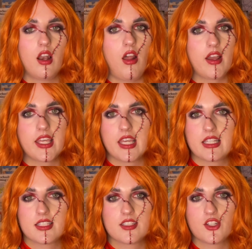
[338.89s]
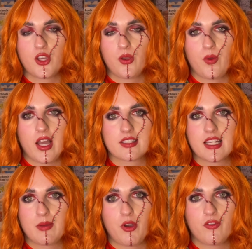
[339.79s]
Like kids do at
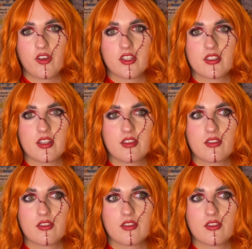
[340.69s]
sleepovers,